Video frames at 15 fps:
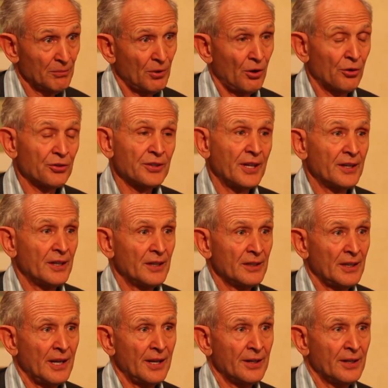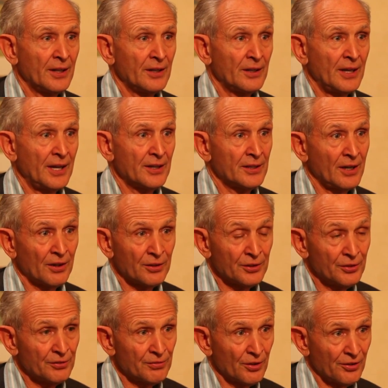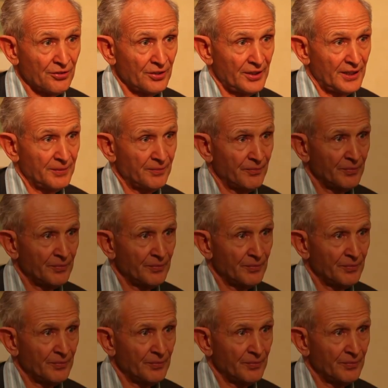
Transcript: post at a, at a at another university.